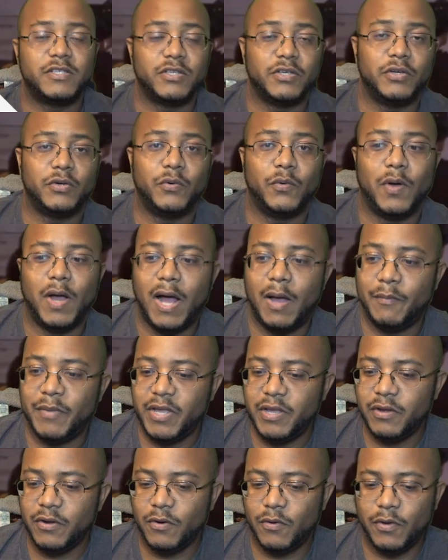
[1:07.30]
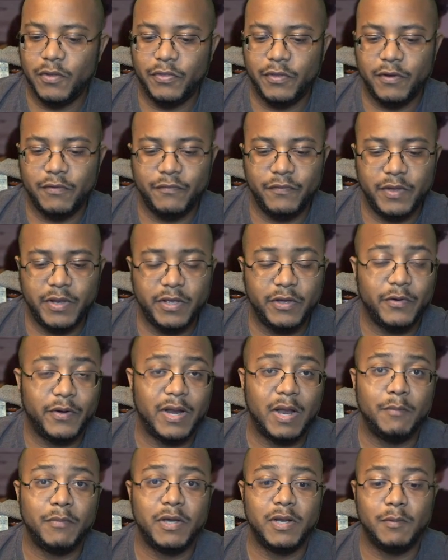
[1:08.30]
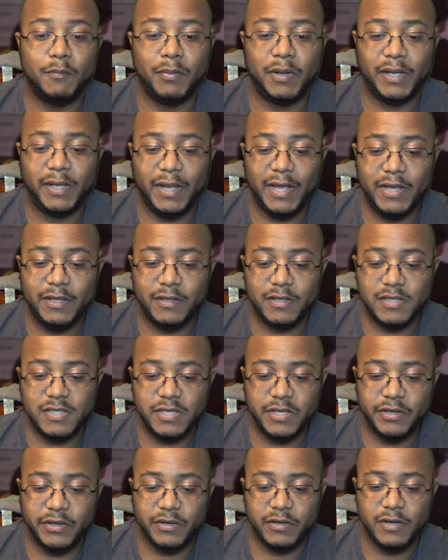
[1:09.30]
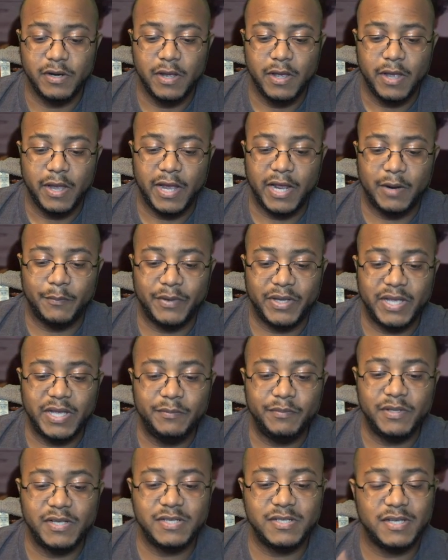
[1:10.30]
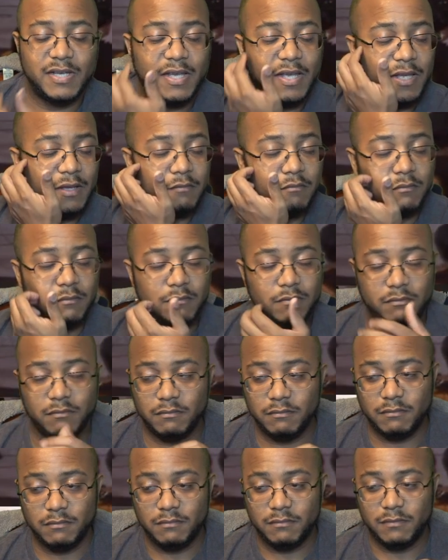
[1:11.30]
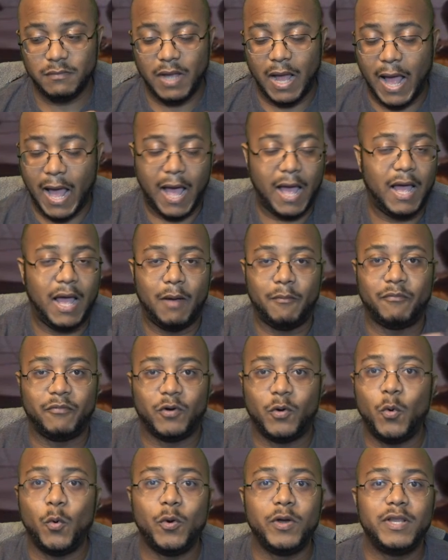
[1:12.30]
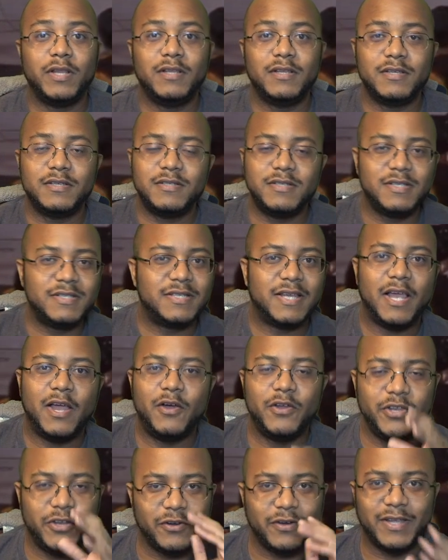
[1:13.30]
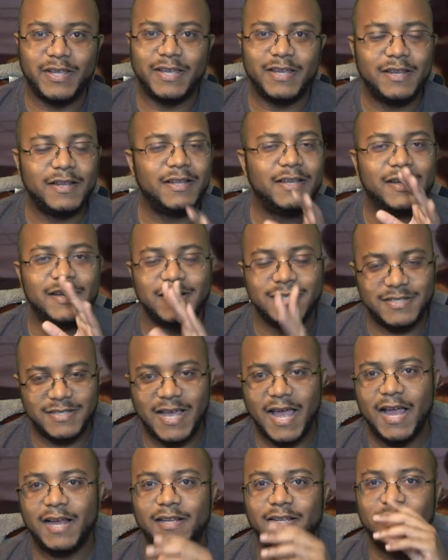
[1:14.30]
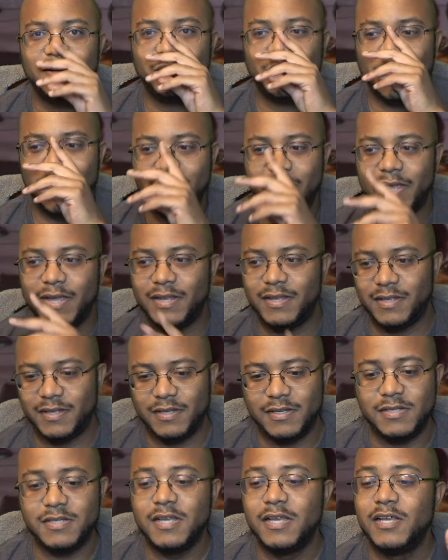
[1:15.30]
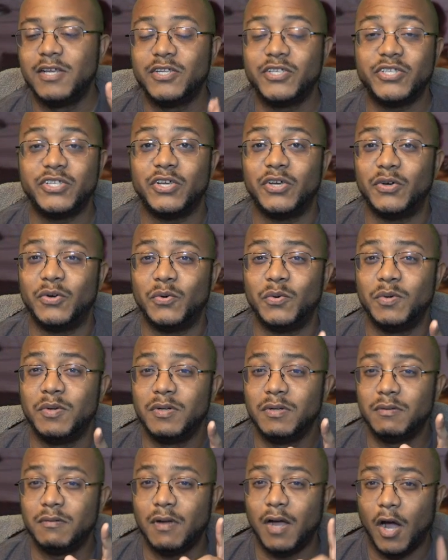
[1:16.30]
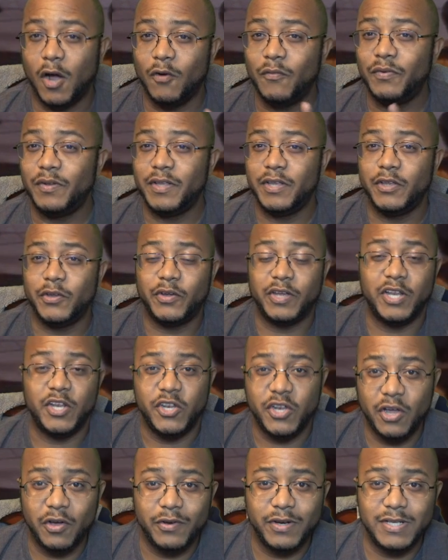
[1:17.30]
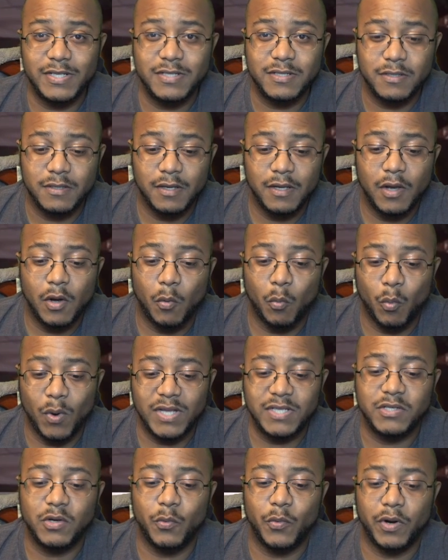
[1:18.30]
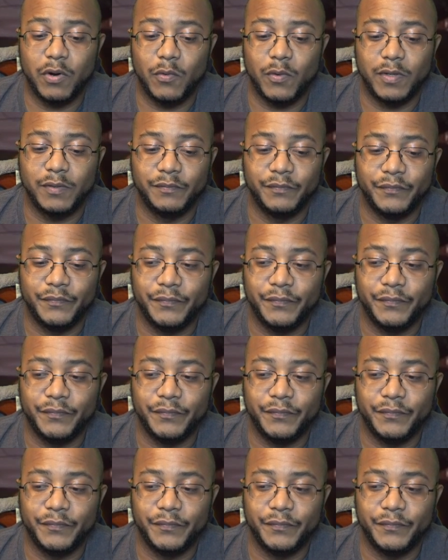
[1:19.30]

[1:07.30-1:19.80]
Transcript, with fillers: so I'm here on their video and I'm gonna play this here, and I'm gonna keep this, I'm recording this, the sound, you're getting it exactly the way it is, so hopefully you can notice what's going on.